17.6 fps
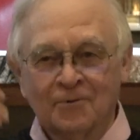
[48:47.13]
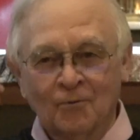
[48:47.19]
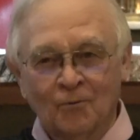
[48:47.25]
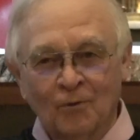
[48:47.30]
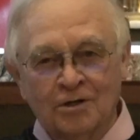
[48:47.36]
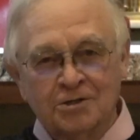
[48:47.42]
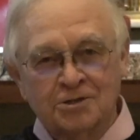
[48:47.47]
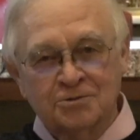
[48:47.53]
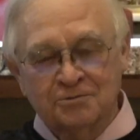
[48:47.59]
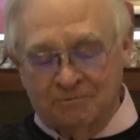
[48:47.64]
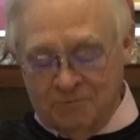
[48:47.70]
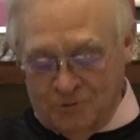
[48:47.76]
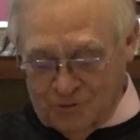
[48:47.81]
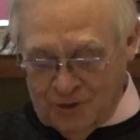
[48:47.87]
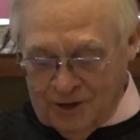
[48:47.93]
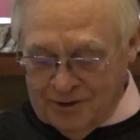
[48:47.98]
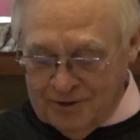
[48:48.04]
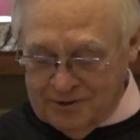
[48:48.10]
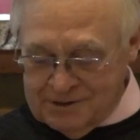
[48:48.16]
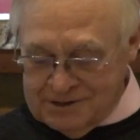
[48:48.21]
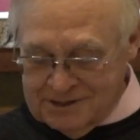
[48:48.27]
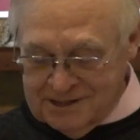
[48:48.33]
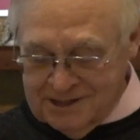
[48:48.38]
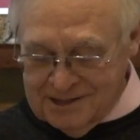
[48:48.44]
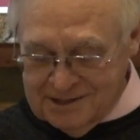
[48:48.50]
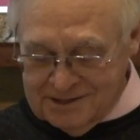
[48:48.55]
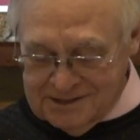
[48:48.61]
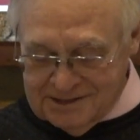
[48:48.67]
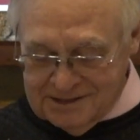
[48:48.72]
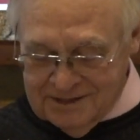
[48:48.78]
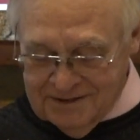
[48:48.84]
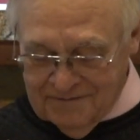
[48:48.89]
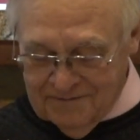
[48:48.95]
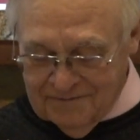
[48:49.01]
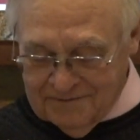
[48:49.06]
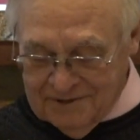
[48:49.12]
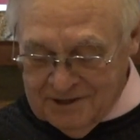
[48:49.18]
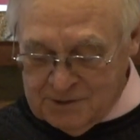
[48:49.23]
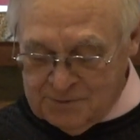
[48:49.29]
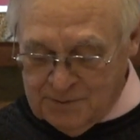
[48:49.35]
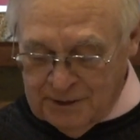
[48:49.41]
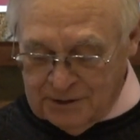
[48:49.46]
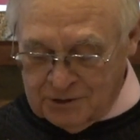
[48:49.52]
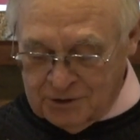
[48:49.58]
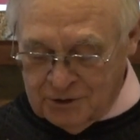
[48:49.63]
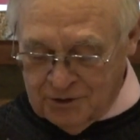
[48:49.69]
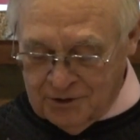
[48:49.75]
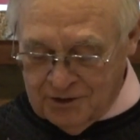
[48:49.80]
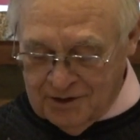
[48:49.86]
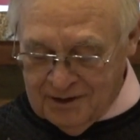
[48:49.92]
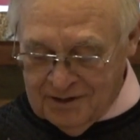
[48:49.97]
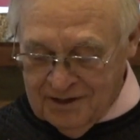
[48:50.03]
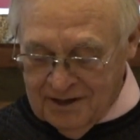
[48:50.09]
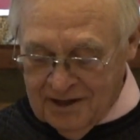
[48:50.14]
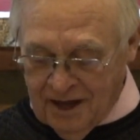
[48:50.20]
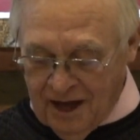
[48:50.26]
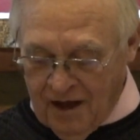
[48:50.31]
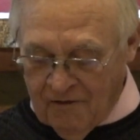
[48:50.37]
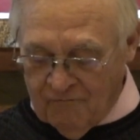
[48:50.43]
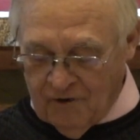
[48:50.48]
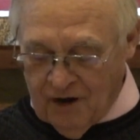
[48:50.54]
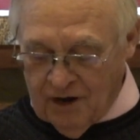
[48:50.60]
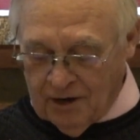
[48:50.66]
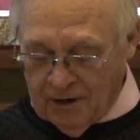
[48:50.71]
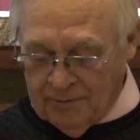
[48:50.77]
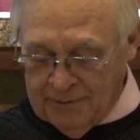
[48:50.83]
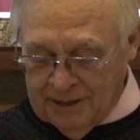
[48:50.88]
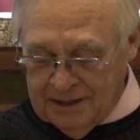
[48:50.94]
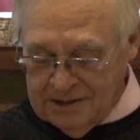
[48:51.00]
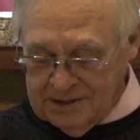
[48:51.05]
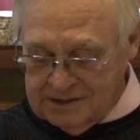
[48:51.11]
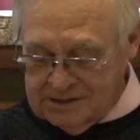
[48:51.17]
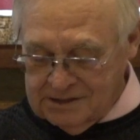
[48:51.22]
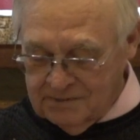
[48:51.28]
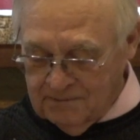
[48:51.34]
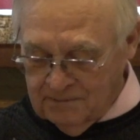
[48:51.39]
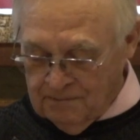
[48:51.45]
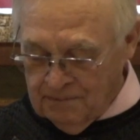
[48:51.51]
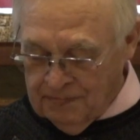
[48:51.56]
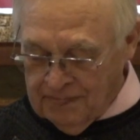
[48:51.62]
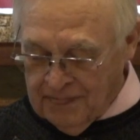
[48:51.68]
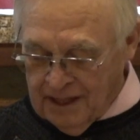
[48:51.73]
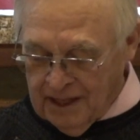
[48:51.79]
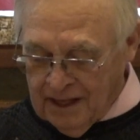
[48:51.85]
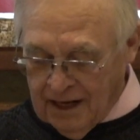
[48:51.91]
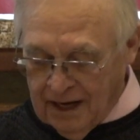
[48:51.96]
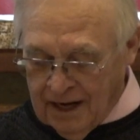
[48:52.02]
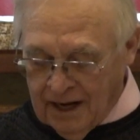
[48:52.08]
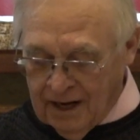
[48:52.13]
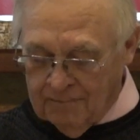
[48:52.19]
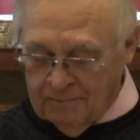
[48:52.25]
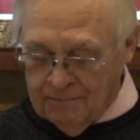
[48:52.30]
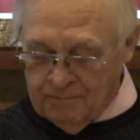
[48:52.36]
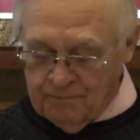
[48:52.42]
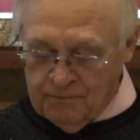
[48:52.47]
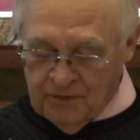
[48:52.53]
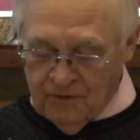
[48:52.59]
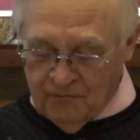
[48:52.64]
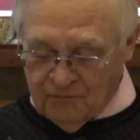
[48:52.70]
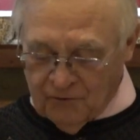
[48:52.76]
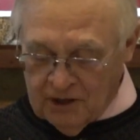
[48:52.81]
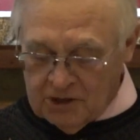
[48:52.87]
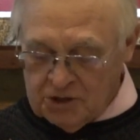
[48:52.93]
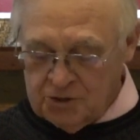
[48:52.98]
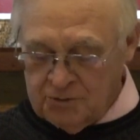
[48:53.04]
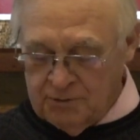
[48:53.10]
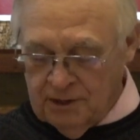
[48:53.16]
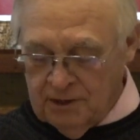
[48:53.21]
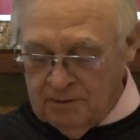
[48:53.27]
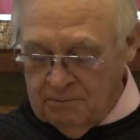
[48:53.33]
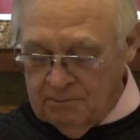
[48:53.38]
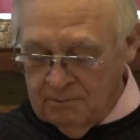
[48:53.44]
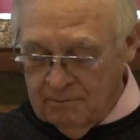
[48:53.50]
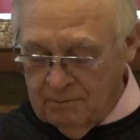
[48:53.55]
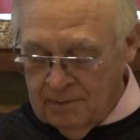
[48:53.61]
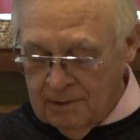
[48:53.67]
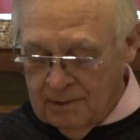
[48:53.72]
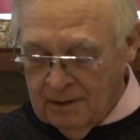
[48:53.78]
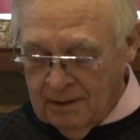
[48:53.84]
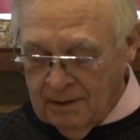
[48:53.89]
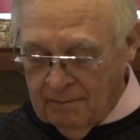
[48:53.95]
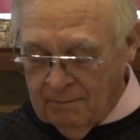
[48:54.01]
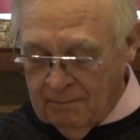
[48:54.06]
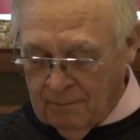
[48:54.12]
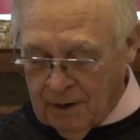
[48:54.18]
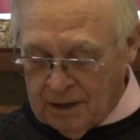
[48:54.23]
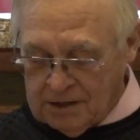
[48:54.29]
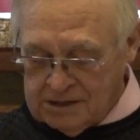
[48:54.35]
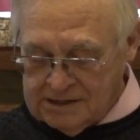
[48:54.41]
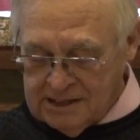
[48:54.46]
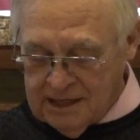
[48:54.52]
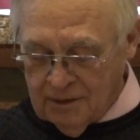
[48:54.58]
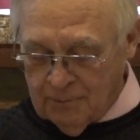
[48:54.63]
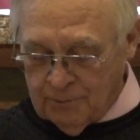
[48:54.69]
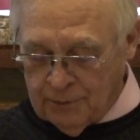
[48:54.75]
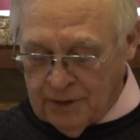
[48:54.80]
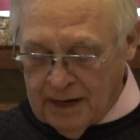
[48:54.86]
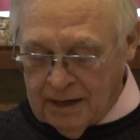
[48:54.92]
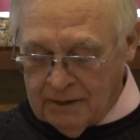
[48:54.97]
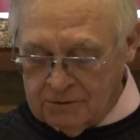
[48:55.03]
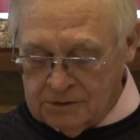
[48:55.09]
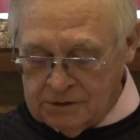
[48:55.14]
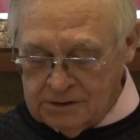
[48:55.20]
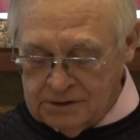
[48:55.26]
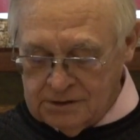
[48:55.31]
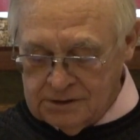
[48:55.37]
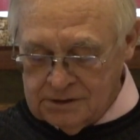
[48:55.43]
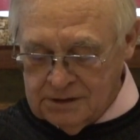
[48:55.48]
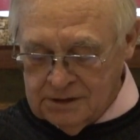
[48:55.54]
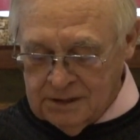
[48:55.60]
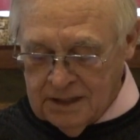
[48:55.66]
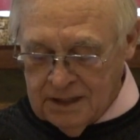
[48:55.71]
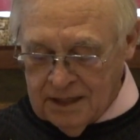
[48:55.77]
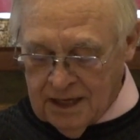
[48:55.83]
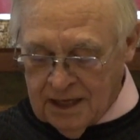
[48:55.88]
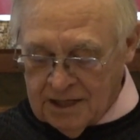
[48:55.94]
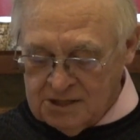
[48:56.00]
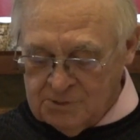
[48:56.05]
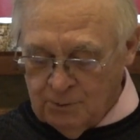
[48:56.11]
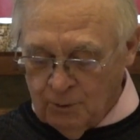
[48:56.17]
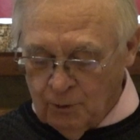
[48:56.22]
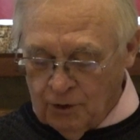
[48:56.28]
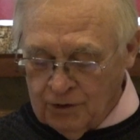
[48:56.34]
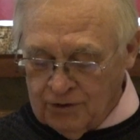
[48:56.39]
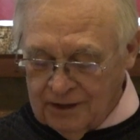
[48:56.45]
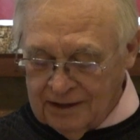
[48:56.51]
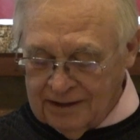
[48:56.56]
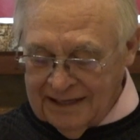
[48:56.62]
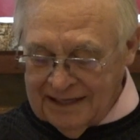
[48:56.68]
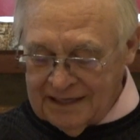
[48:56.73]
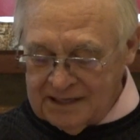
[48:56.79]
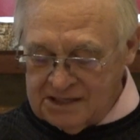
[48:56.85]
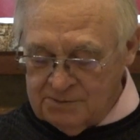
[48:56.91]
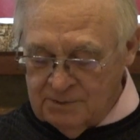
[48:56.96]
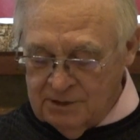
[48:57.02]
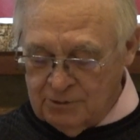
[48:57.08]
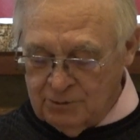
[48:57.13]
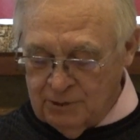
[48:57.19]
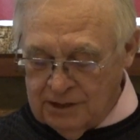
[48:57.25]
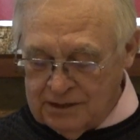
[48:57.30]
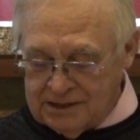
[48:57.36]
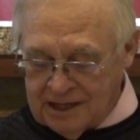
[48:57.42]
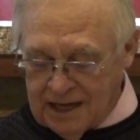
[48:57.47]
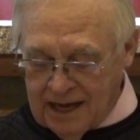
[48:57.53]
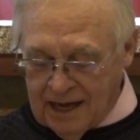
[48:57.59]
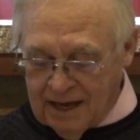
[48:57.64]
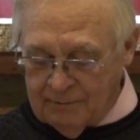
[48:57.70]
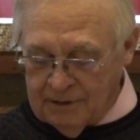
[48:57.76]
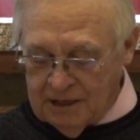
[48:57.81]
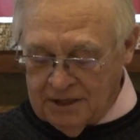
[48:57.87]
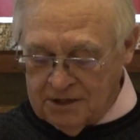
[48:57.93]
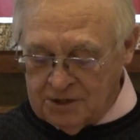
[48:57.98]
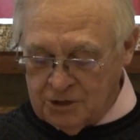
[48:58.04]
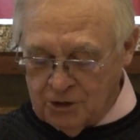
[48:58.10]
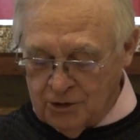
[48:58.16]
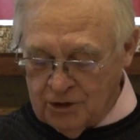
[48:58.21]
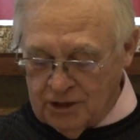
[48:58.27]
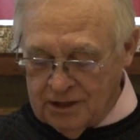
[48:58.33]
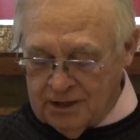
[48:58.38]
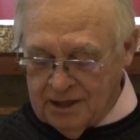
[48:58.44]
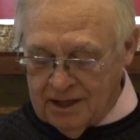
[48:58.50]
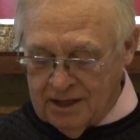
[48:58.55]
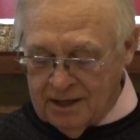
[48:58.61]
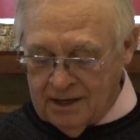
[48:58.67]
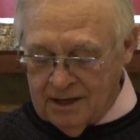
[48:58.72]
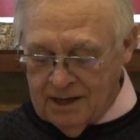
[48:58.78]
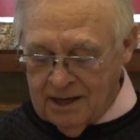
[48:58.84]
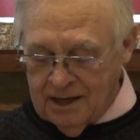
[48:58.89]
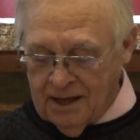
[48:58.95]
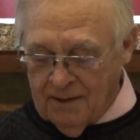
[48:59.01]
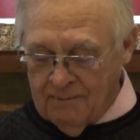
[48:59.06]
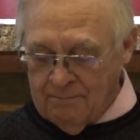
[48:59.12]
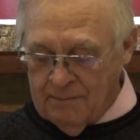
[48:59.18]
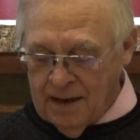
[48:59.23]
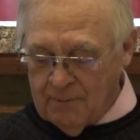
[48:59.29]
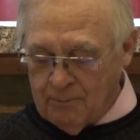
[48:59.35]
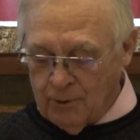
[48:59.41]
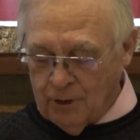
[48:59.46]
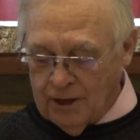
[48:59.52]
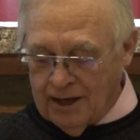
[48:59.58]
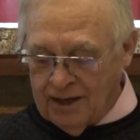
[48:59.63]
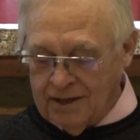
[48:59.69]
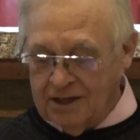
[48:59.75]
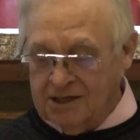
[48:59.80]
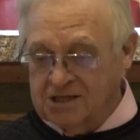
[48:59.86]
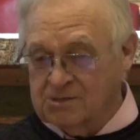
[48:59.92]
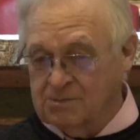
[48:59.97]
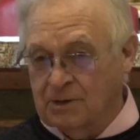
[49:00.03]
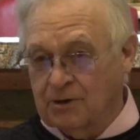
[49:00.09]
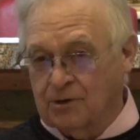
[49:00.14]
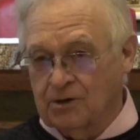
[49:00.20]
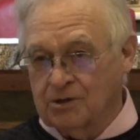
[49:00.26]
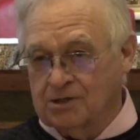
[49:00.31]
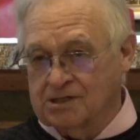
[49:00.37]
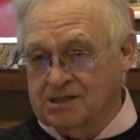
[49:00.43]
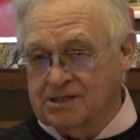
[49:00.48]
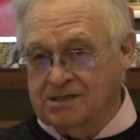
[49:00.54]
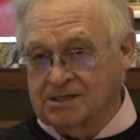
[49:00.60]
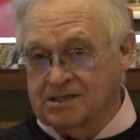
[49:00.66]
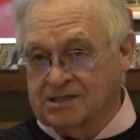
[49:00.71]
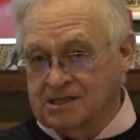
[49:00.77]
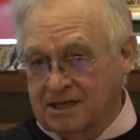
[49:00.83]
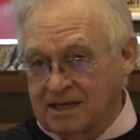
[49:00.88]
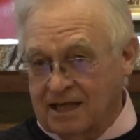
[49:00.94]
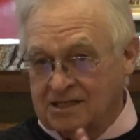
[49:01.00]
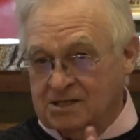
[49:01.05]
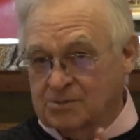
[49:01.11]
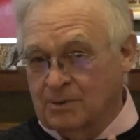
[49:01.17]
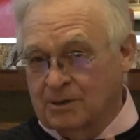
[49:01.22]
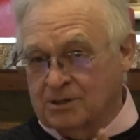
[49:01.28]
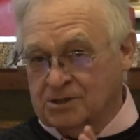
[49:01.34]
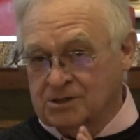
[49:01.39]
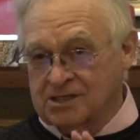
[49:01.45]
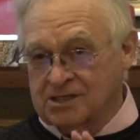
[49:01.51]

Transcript: which triggers this, this picture of armies. Um, the Frenchman, Marcel Proust, explored the links between time and eternity, memory and experiences. See, that's much